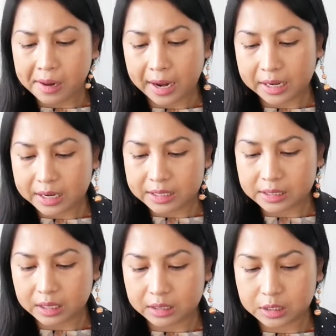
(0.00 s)
And this
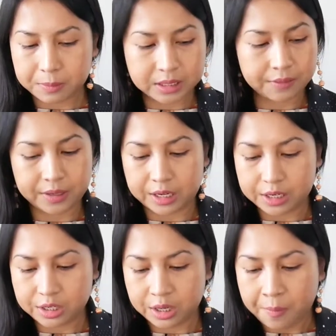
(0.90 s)
specific
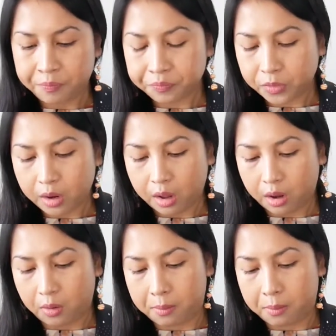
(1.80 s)
dish, oh